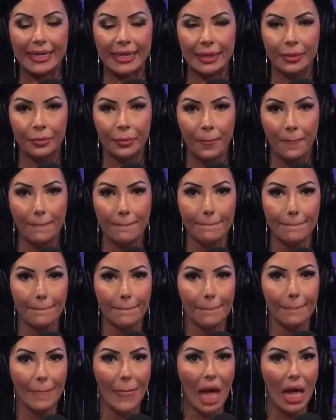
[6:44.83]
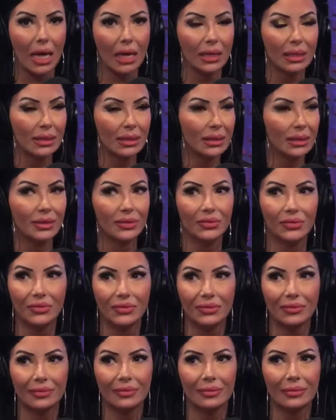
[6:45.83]
Oh my God! Oh, here we go.
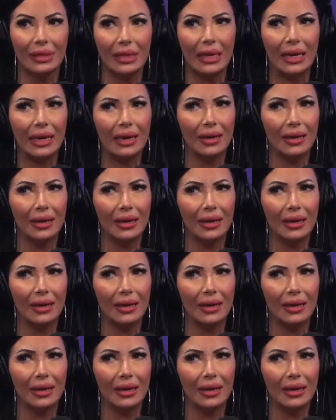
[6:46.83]
Here it is.